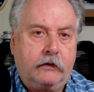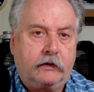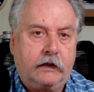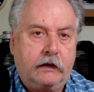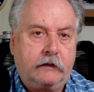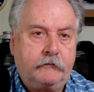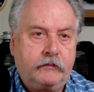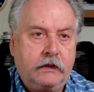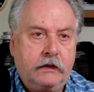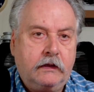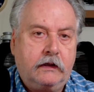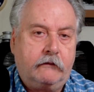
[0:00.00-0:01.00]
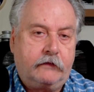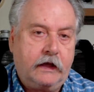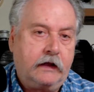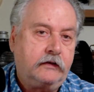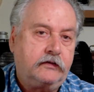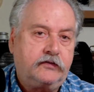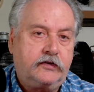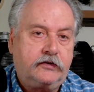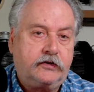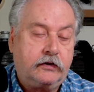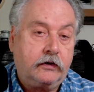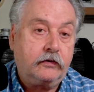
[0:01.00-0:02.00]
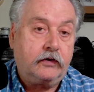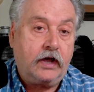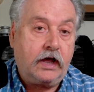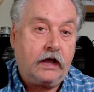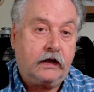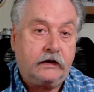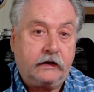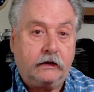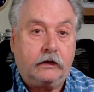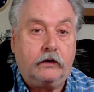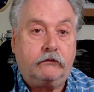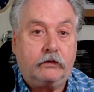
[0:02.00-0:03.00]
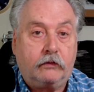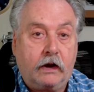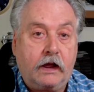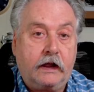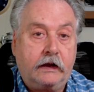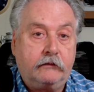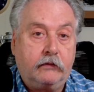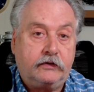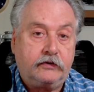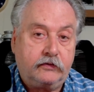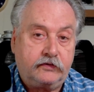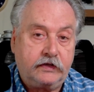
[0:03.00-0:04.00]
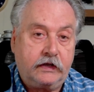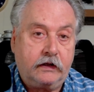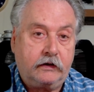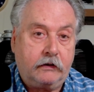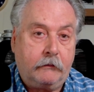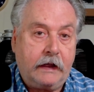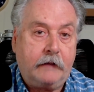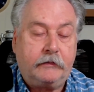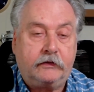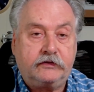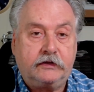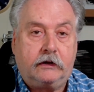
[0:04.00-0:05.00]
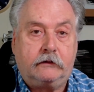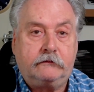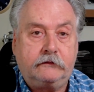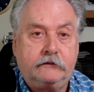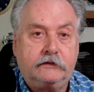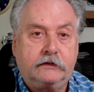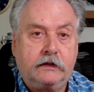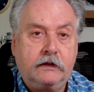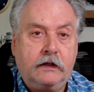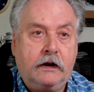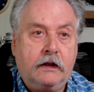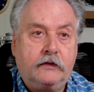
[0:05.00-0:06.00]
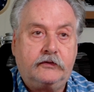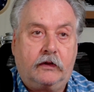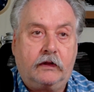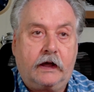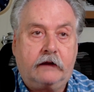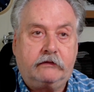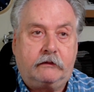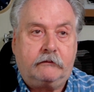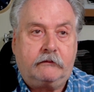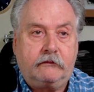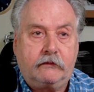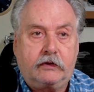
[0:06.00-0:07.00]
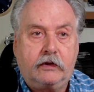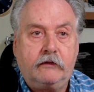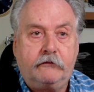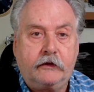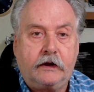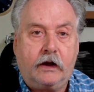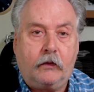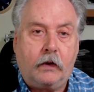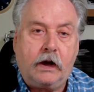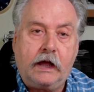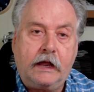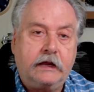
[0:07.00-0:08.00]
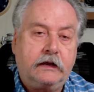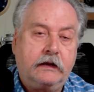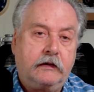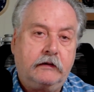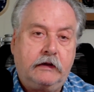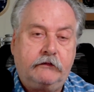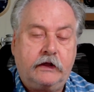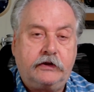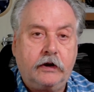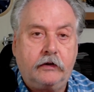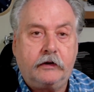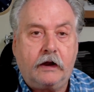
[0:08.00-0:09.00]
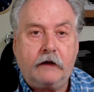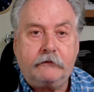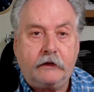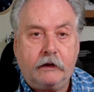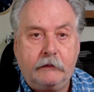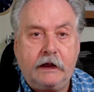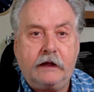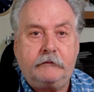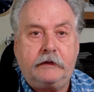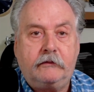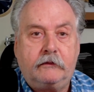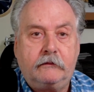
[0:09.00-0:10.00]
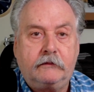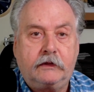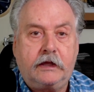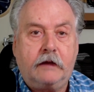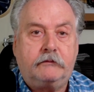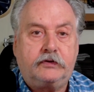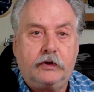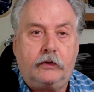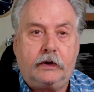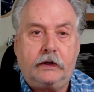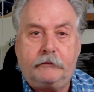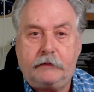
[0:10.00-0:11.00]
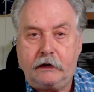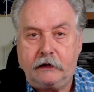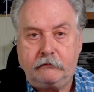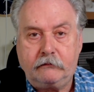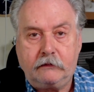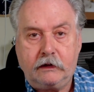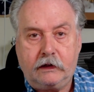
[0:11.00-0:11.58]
Okay, if that is turned on, it'll override what you said on the map itself. So a lot of them couldn't figure out why if they turned it off on the map, it kept showing up on them.